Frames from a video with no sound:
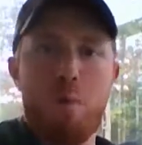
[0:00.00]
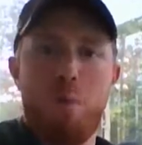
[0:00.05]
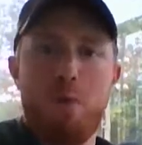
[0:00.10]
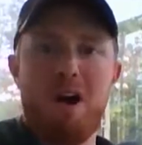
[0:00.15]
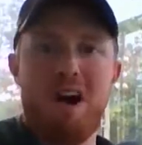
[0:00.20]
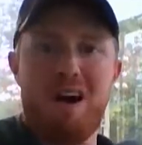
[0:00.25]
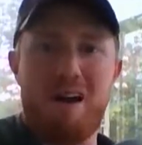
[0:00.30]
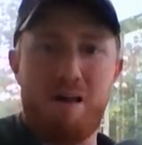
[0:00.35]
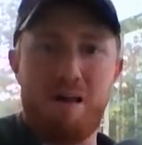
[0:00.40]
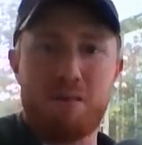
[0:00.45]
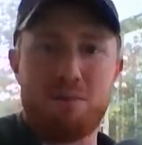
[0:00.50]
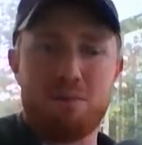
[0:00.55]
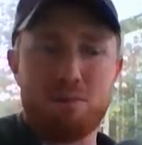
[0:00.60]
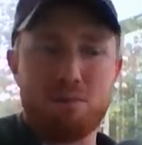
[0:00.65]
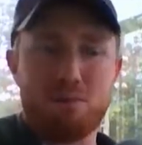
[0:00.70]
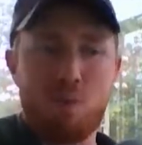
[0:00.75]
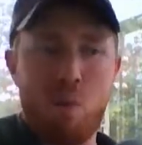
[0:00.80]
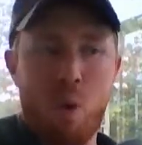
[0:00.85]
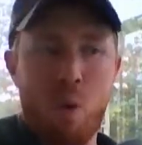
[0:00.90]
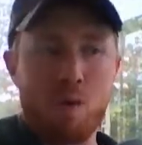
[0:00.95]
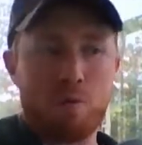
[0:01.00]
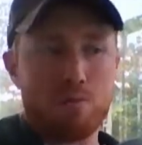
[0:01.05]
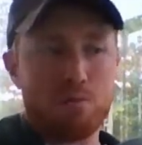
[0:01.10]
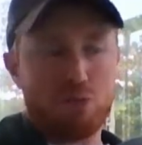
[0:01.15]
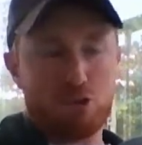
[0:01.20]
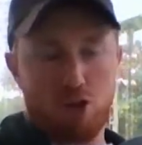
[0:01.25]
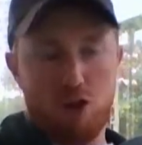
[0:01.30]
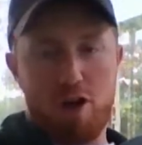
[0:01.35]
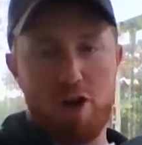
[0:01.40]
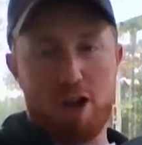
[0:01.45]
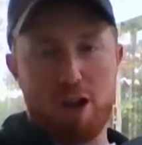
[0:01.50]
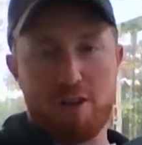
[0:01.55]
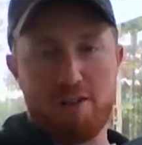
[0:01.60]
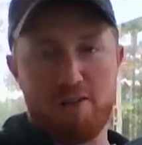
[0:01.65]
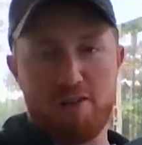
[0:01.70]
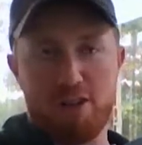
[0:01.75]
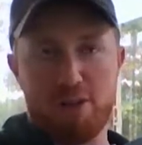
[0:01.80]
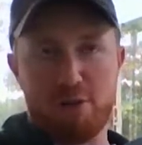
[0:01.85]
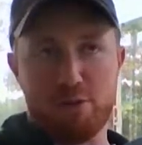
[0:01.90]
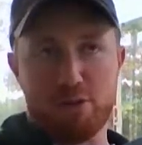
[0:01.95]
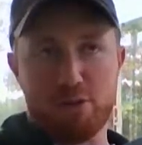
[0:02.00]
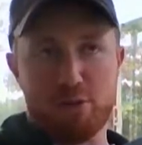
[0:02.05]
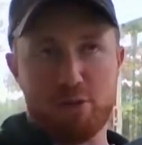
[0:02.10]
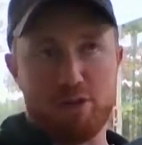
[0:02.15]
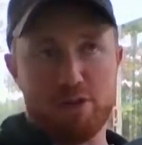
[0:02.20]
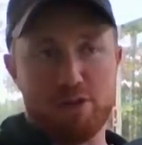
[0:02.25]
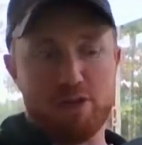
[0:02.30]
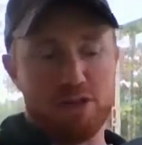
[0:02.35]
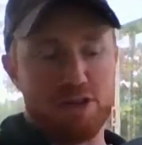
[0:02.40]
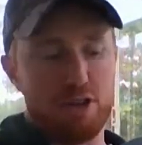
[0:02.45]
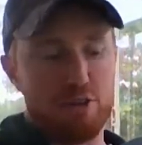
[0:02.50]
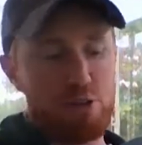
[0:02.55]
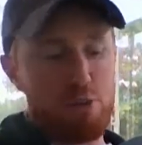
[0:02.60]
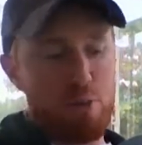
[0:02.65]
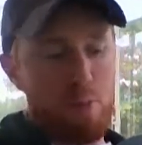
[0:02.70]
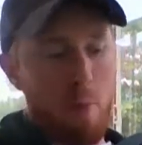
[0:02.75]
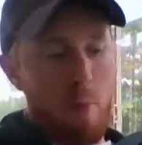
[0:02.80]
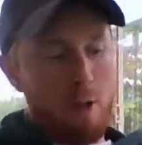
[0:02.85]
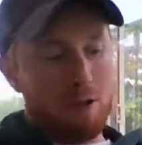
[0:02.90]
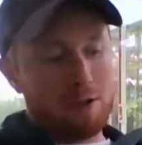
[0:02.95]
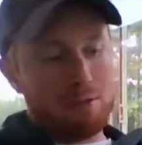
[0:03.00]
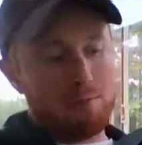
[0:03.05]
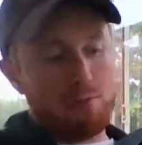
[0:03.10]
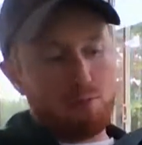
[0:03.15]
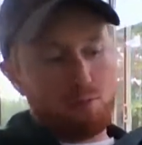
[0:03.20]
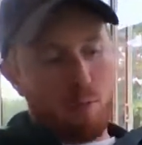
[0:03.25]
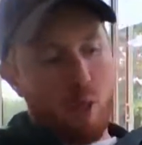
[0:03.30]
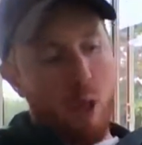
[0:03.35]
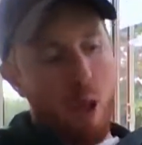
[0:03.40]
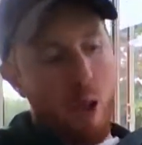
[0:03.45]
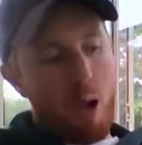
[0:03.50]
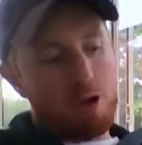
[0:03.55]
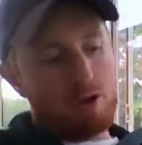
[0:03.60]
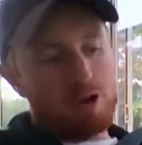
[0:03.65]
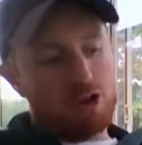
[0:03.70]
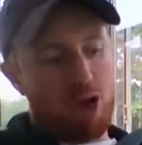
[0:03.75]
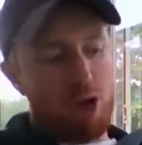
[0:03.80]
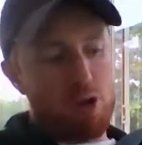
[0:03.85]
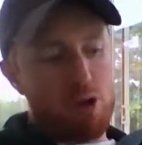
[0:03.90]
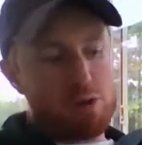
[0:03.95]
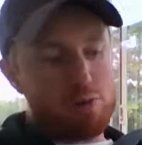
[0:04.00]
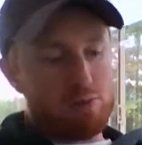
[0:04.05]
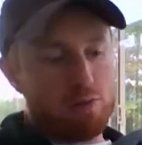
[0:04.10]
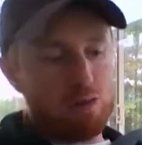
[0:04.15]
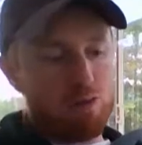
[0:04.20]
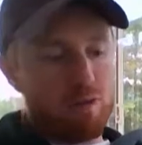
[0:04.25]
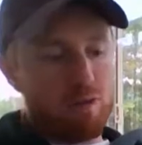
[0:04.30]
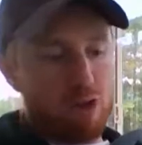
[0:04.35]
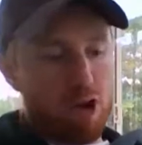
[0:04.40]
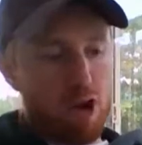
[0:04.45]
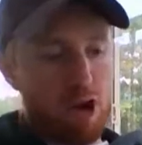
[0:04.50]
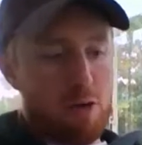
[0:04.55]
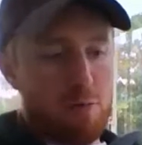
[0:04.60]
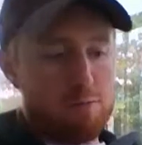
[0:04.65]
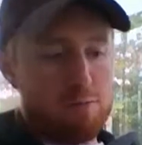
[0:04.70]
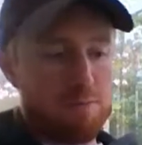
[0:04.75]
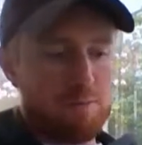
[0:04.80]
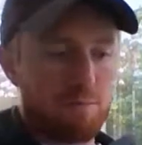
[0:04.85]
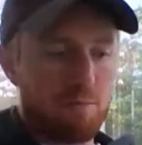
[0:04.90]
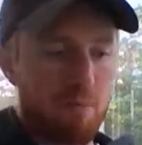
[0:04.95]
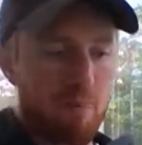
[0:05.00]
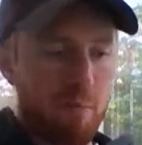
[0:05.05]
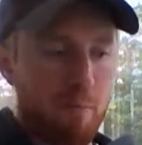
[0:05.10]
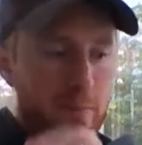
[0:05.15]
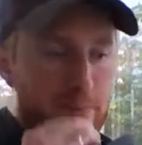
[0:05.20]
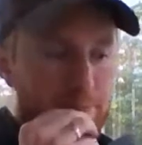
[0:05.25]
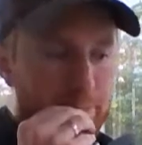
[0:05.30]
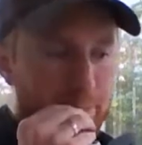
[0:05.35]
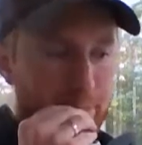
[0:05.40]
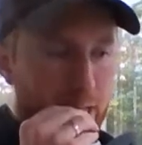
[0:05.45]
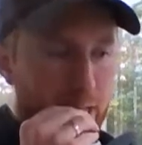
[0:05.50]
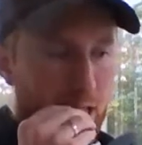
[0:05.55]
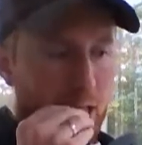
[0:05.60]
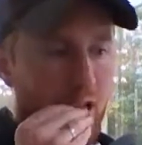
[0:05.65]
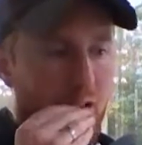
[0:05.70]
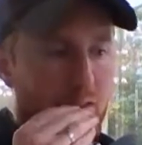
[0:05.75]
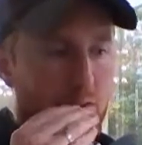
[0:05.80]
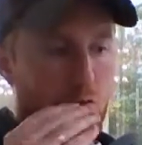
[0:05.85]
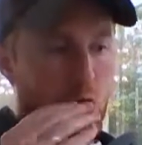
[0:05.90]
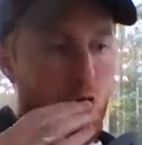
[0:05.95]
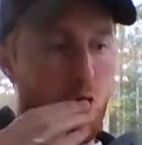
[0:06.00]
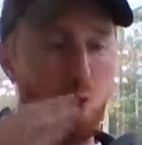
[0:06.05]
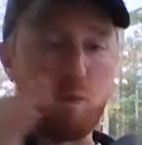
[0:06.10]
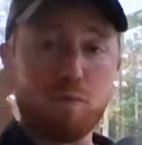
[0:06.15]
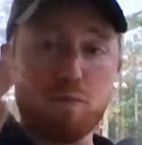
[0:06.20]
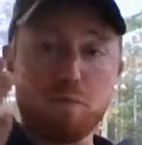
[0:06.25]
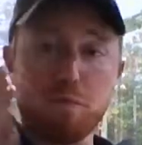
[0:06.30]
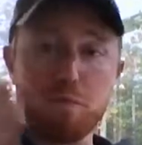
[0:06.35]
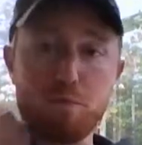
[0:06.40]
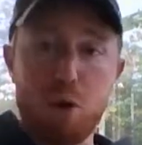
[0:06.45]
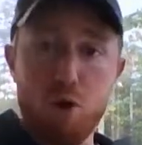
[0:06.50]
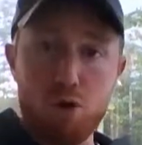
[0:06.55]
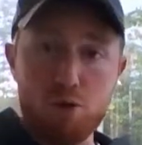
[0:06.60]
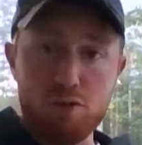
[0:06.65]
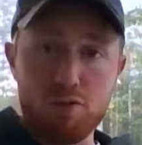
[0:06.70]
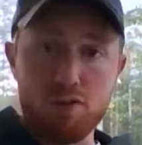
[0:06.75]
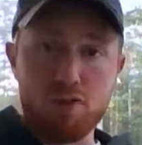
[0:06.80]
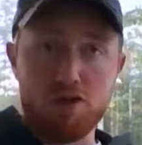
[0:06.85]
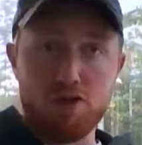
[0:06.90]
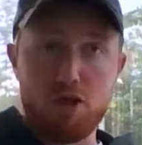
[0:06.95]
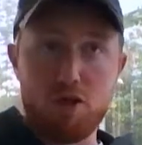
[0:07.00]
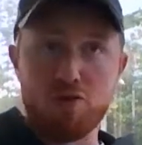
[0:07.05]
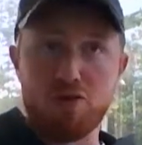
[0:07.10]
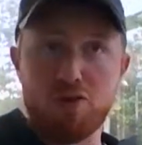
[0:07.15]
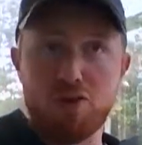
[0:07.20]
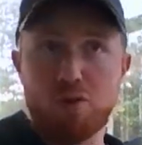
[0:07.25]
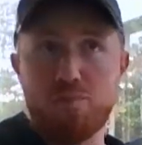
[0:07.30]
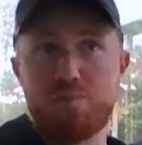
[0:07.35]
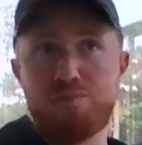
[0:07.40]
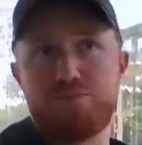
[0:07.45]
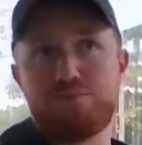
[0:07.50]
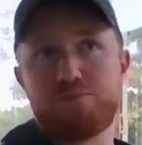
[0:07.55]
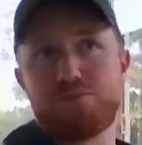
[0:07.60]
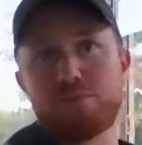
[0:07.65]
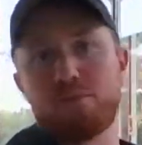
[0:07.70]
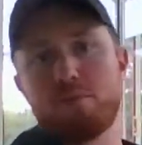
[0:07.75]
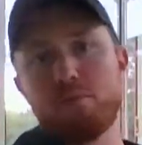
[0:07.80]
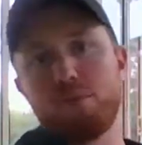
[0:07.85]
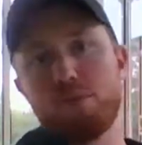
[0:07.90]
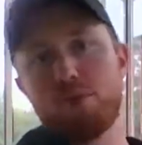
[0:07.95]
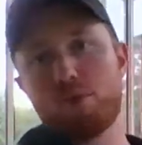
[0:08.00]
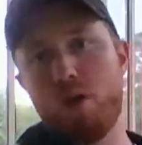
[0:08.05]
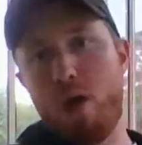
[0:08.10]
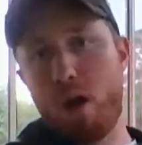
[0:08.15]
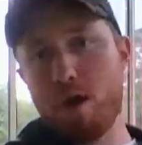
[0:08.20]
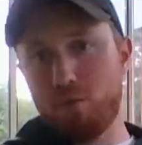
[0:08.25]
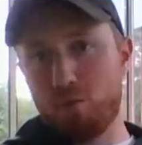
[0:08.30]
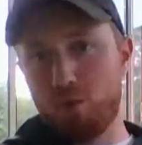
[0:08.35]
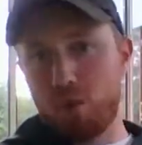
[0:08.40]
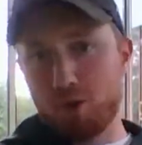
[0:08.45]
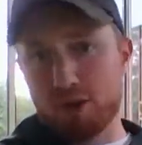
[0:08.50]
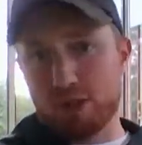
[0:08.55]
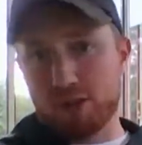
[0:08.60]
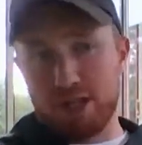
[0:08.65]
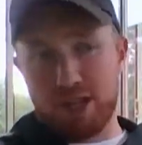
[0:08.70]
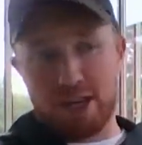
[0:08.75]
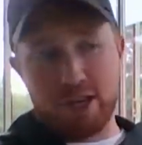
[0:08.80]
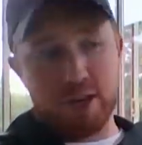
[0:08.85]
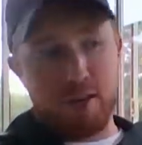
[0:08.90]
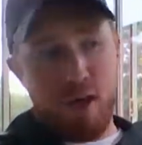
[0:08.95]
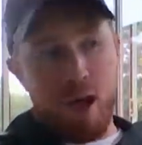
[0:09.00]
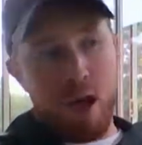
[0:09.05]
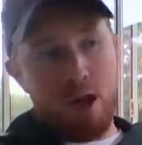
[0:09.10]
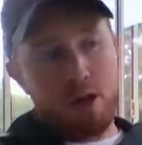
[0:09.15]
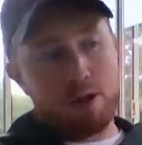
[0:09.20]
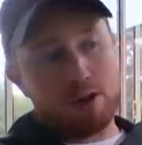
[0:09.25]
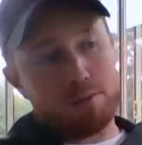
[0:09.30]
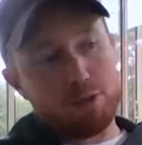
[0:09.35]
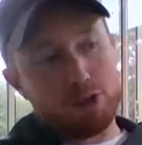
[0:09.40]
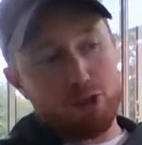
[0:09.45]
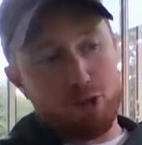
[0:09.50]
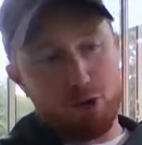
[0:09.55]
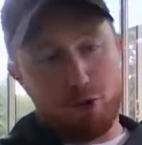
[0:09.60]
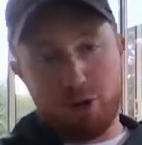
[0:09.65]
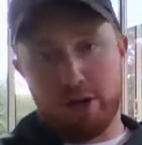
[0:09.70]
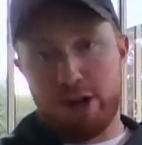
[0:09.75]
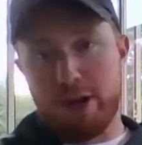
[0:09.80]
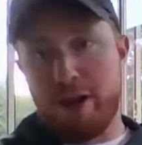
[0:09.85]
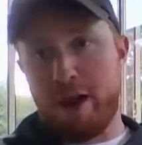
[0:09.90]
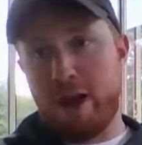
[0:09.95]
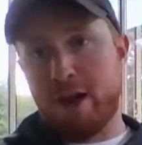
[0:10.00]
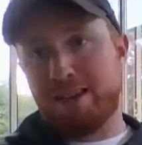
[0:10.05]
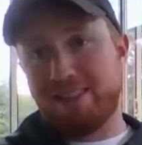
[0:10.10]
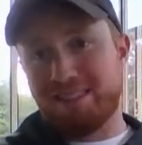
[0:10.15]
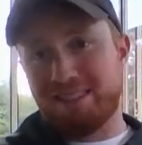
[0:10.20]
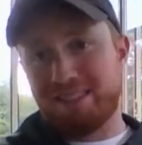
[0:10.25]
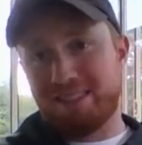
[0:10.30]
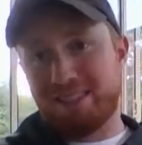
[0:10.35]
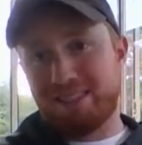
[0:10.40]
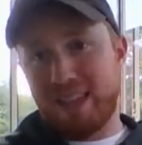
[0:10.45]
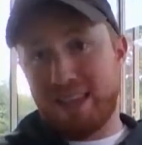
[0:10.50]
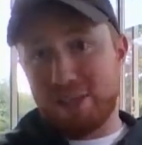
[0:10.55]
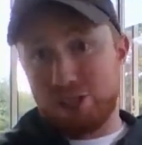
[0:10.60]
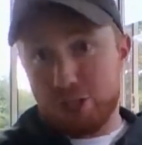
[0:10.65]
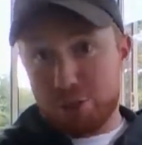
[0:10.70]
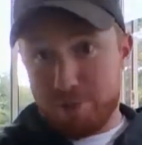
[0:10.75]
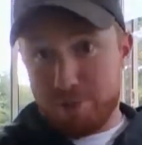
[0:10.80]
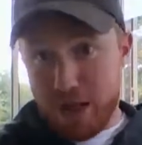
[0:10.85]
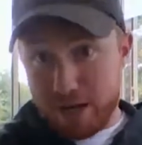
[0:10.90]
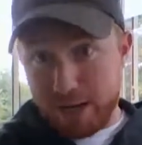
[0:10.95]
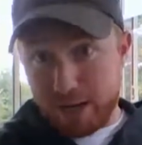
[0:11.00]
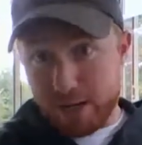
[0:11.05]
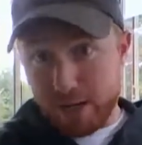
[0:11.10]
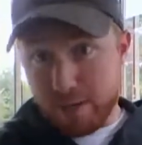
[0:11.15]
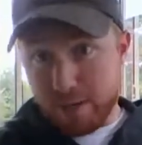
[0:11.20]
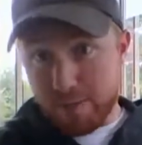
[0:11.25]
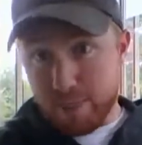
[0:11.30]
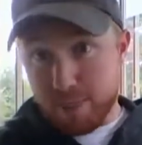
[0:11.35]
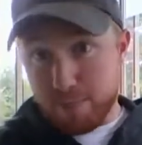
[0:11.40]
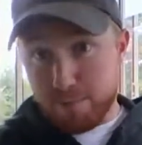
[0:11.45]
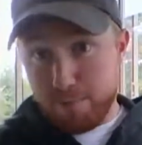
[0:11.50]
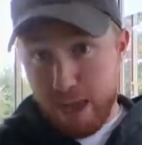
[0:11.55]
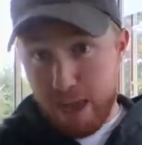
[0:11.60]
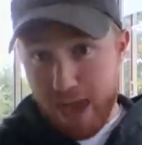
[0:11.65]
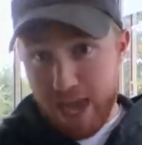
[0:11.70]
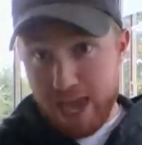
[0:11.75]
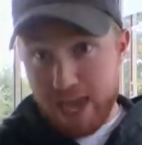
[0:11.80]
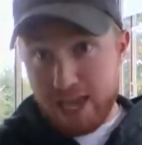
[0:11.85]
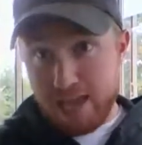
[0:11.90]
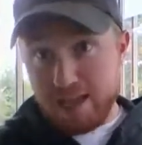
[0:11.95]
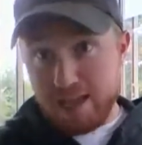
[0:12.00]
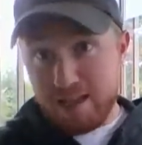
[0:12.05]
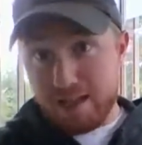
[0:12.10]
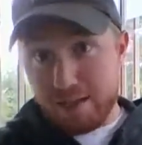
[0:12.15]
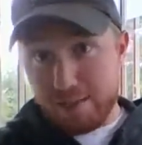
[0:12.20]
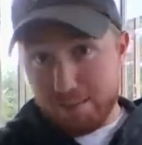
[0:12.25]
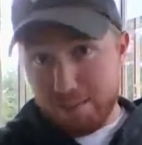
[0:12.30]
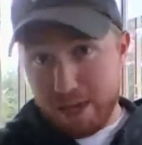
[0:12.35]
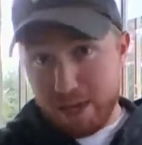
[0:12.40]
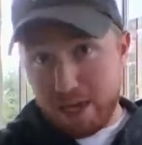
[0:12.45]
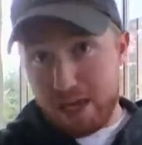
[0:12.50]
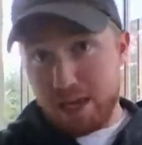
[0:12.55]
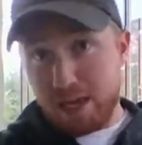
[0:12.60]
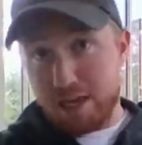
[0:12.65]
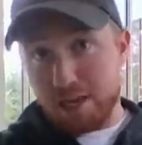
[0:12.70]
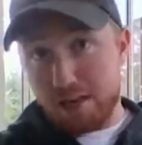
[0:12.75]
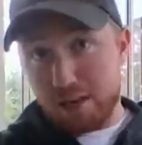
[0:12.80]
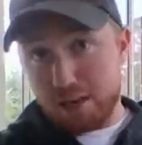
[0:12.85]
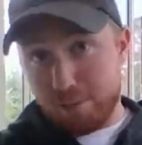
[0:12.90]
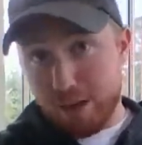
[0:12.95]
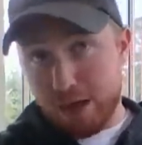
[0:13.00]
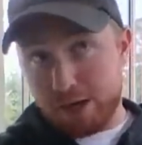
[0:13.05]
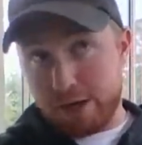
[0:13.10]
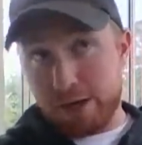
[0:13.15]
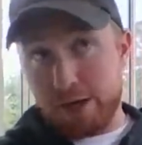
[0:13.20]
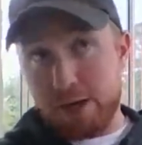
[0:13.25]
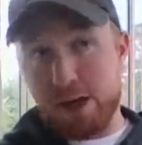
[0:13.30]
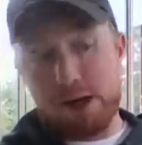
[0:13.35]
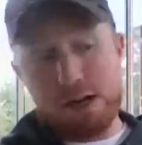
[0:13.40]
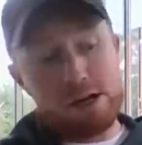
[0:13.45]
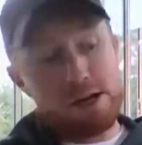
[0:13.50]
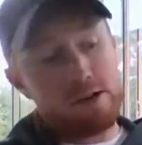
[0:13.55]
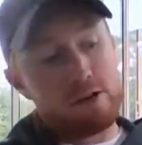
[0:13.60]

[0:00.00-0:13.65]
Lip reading: But it's all I have available to me in the sunroom. So, moving on. Oh, poll results. Word is in. Majority. Send your money. Pay me the money.